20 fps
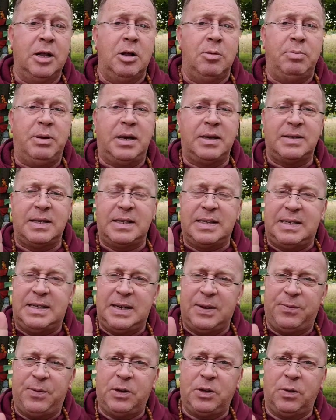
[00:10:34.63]
because it's
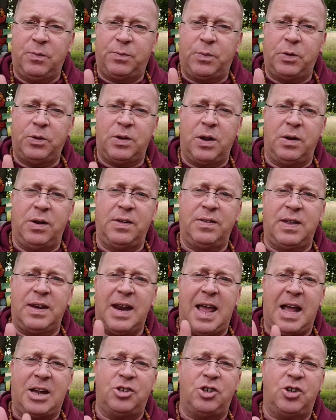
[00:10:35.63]
difficult for dullness and
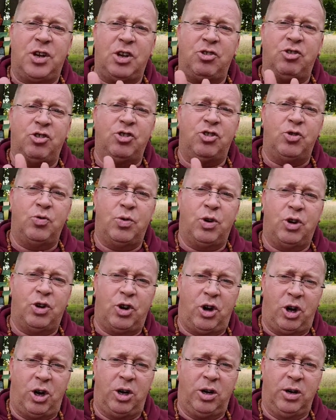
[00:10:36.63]
agitation to
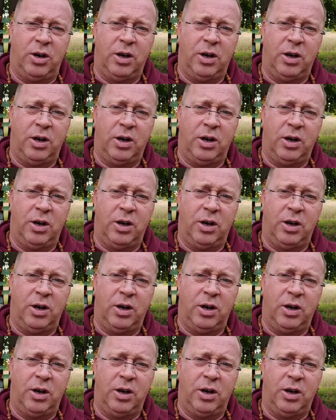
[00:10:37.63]
occur.